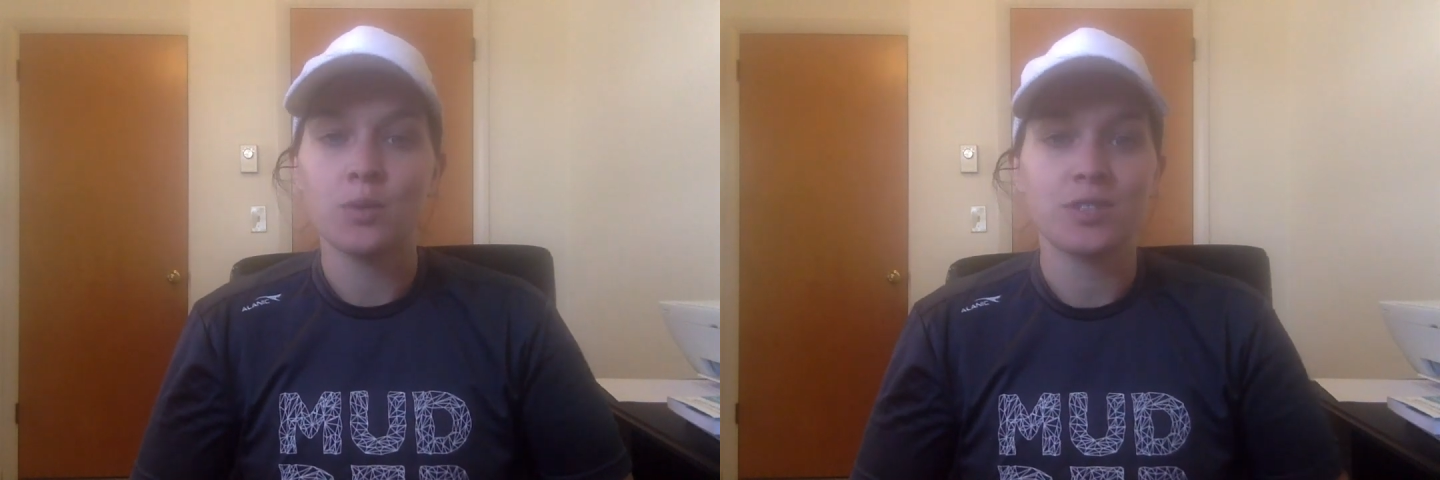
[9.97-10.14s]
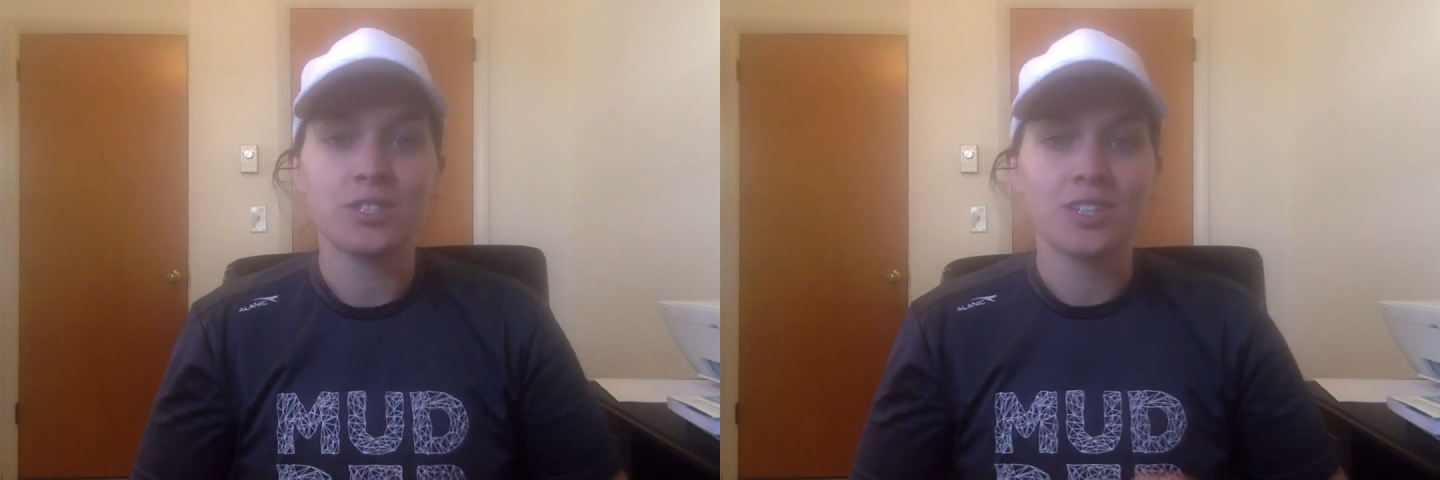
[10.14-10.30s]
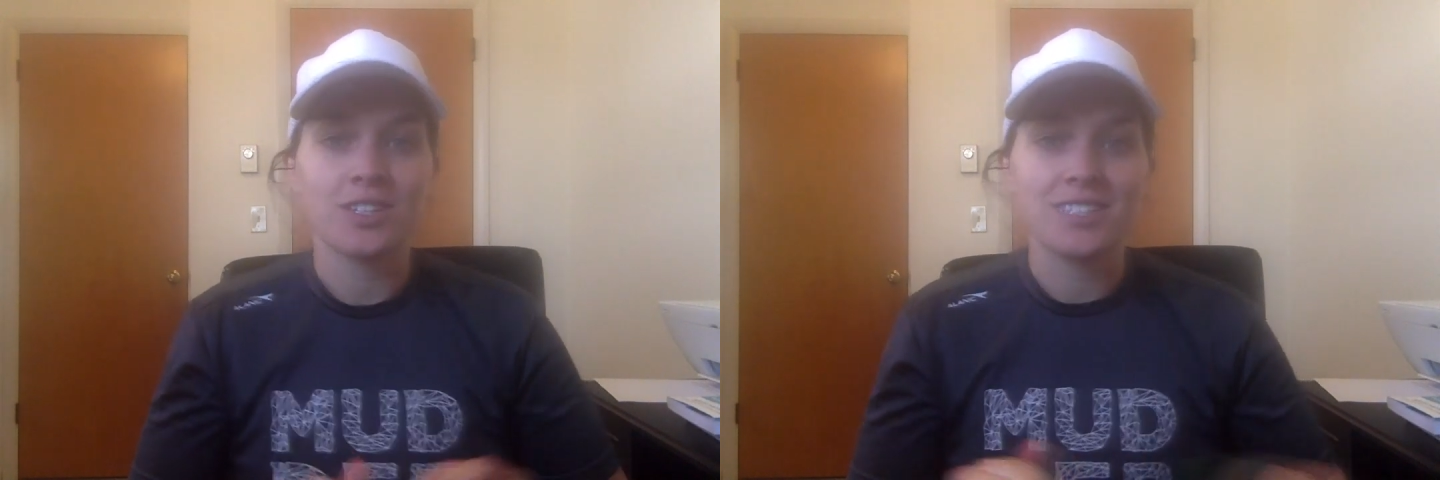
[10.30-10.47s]
we're
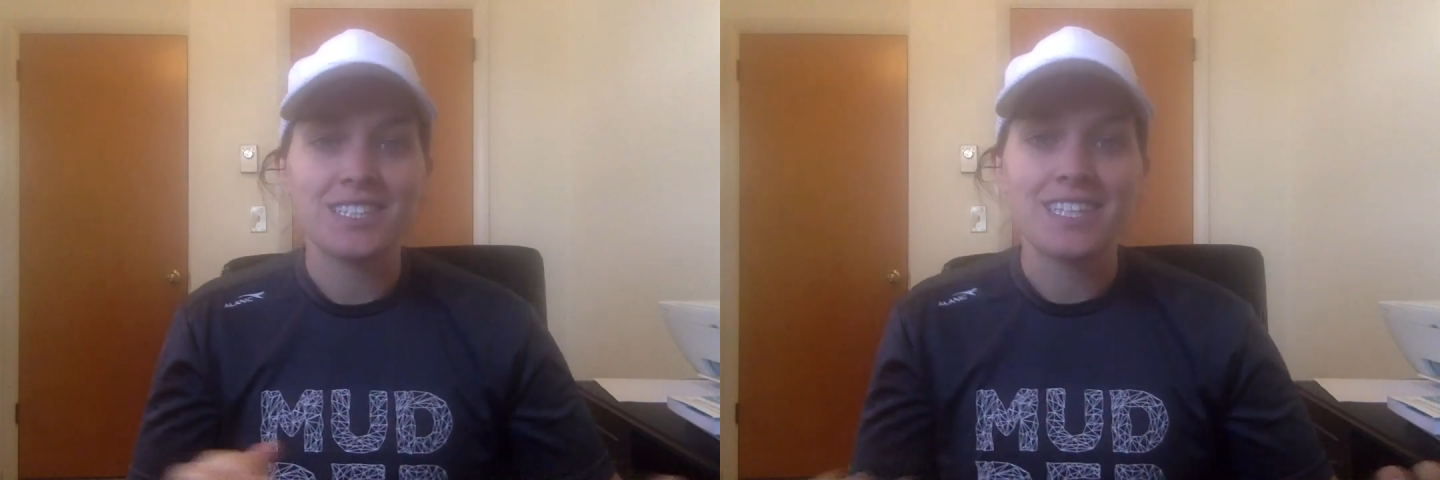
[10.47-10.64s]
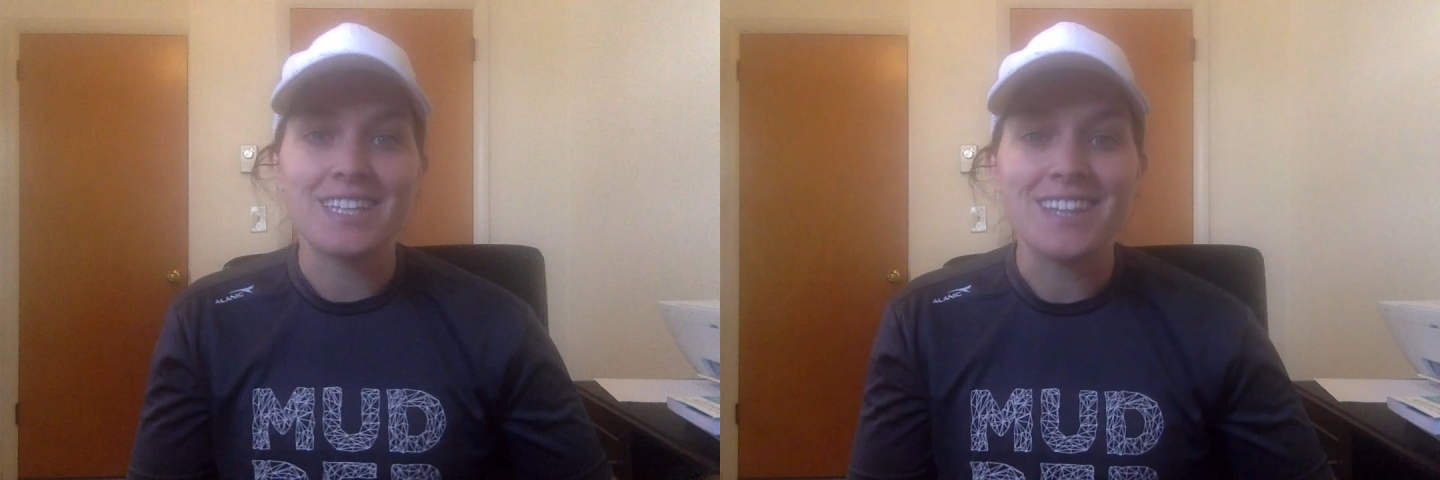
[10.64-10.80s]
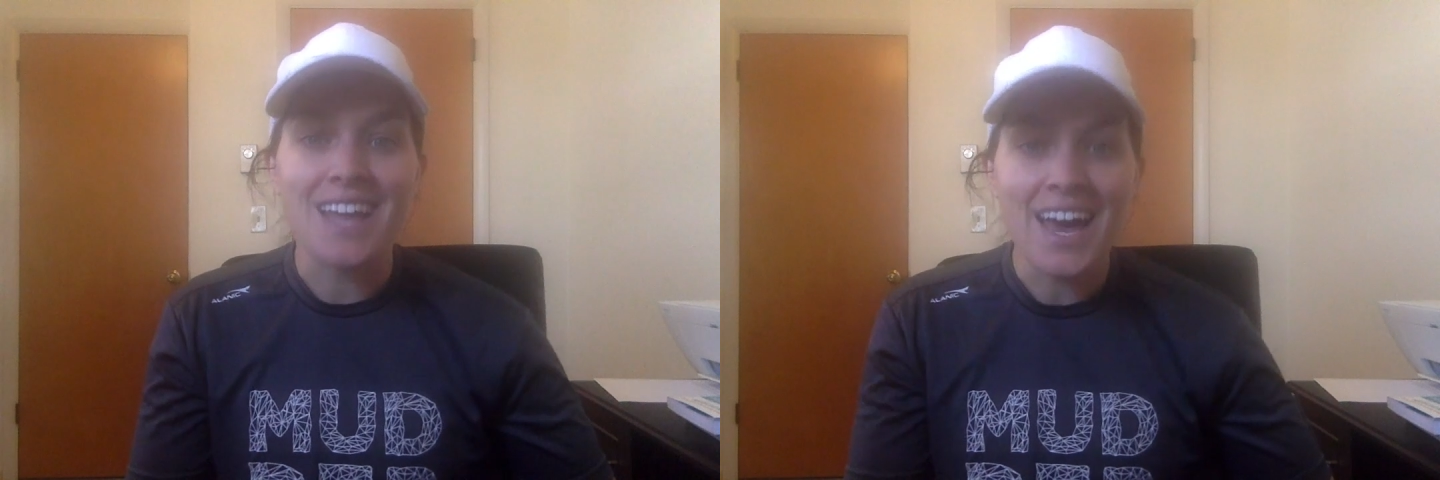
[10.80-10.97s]
starting to see
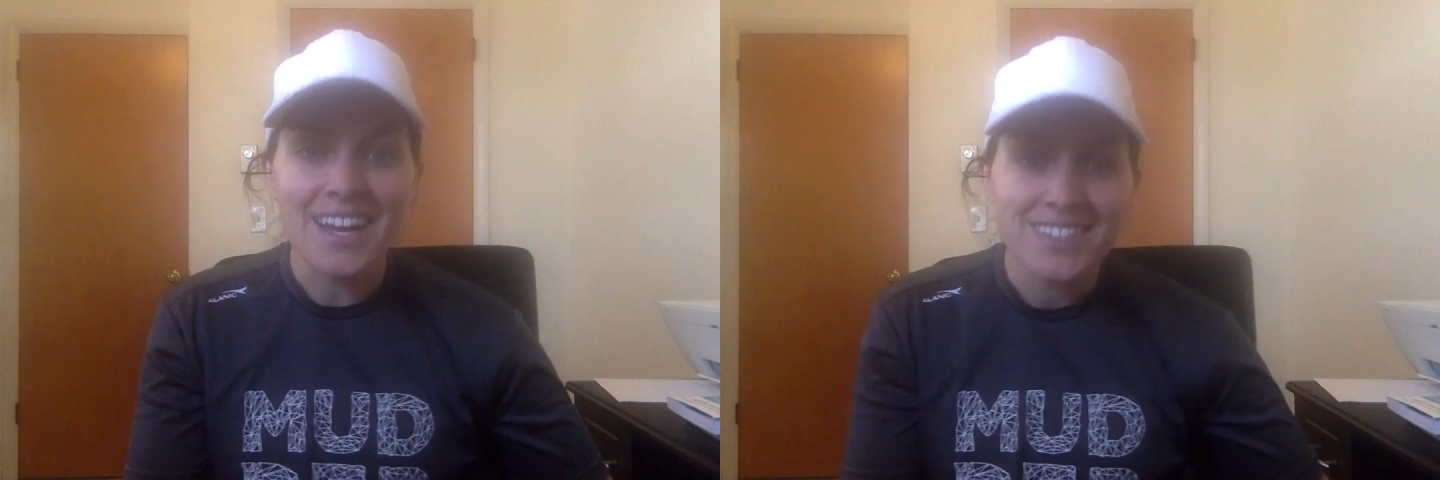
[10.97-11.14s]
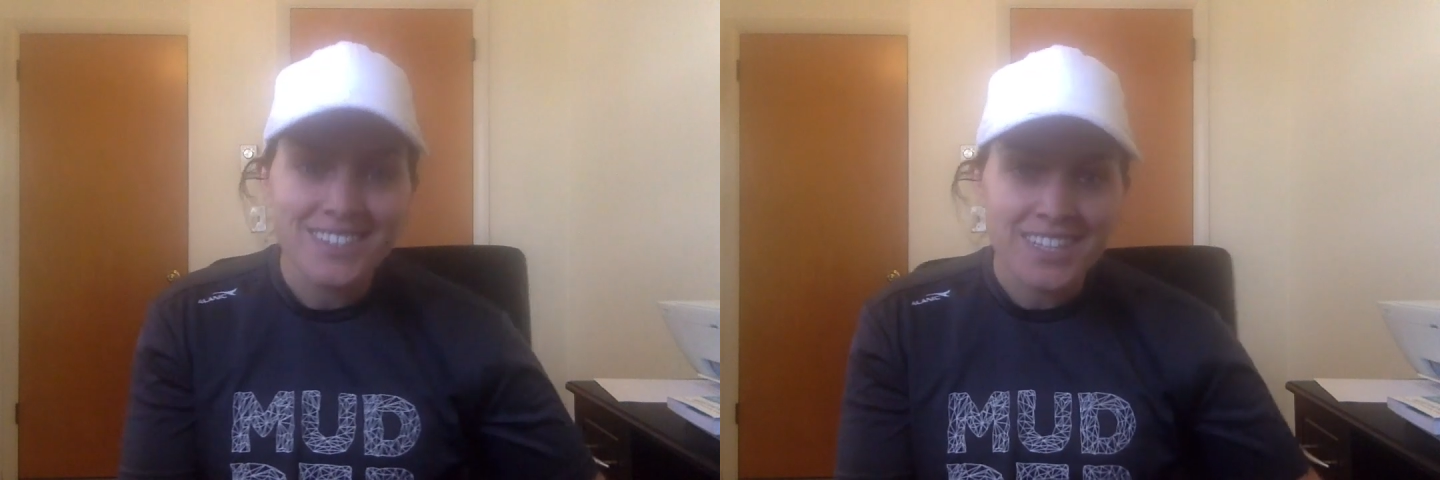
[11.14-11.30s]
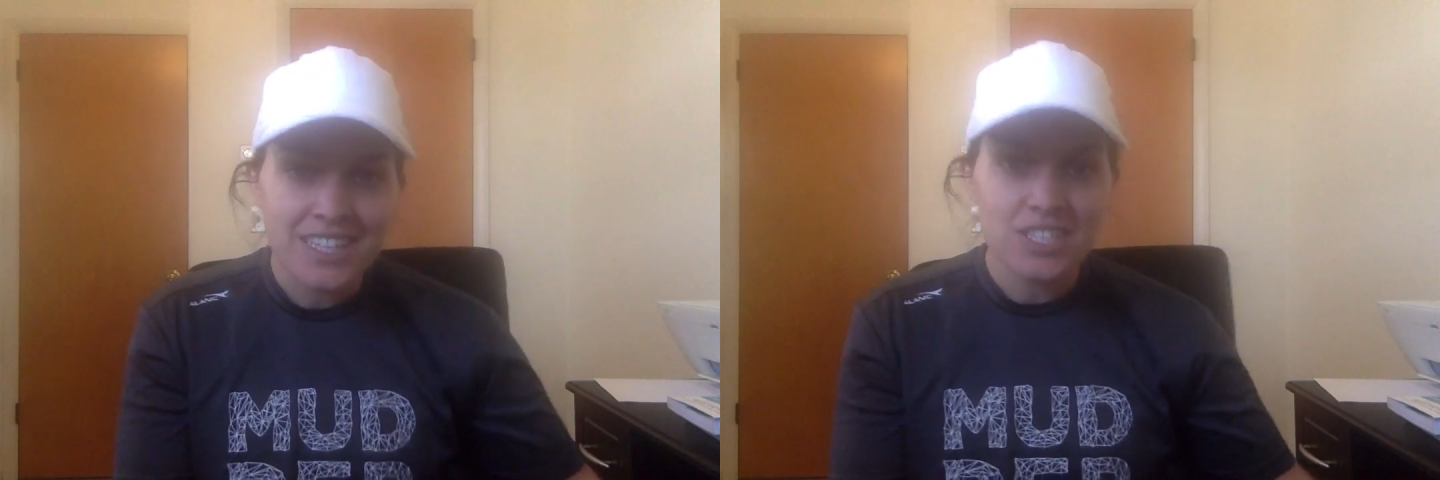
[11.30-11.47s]
a lot of
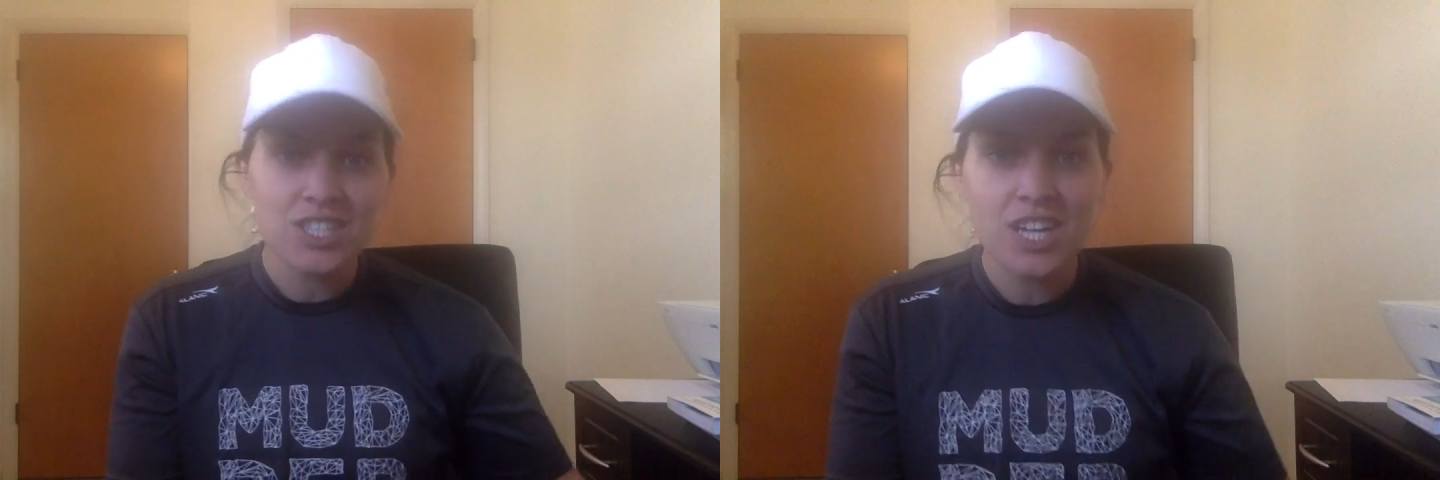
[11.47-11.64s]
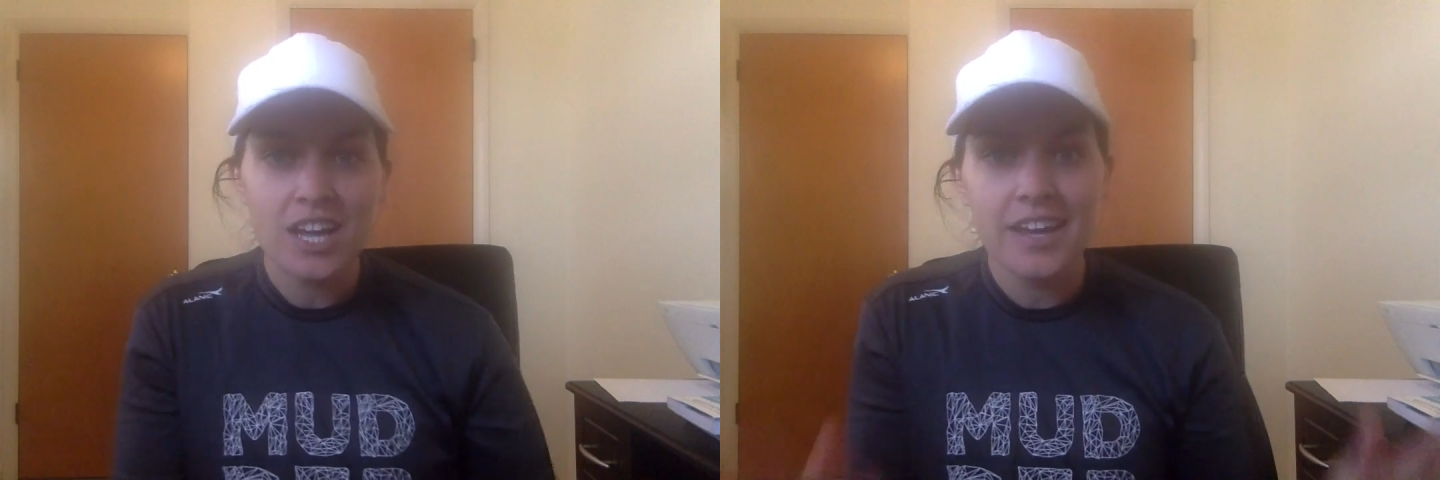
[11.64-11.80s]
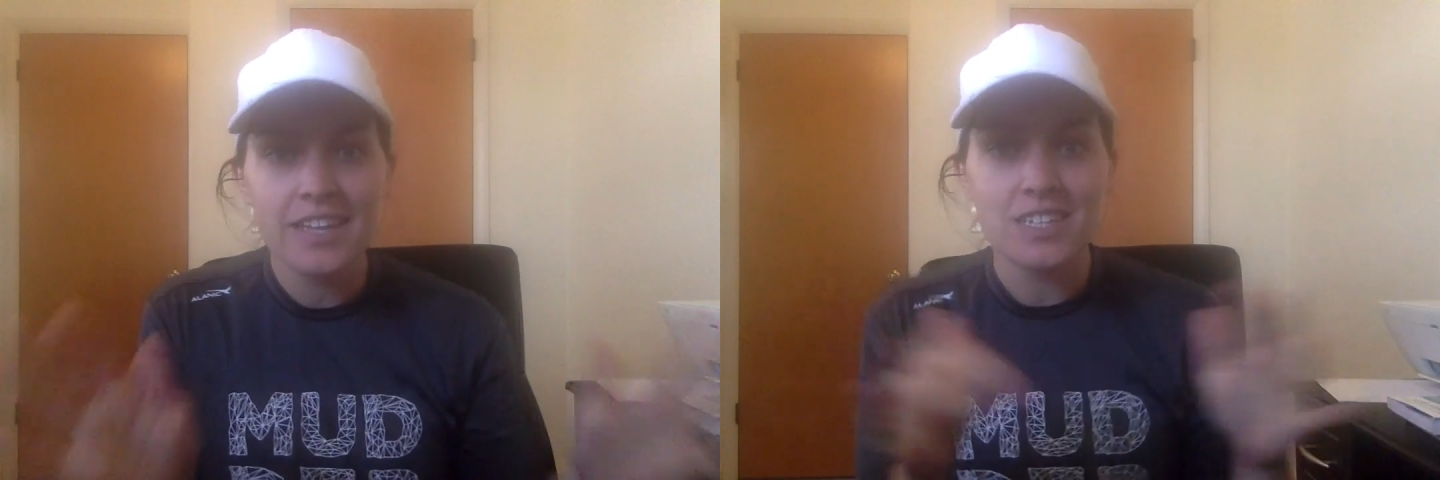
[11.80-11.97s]

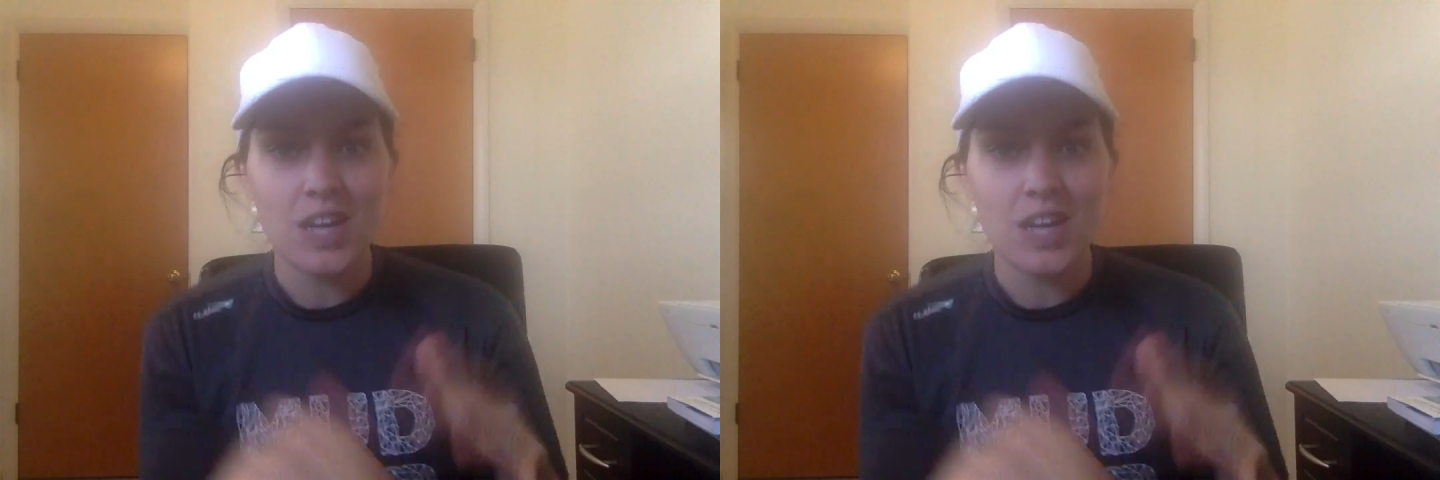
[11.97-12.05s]
sunshine,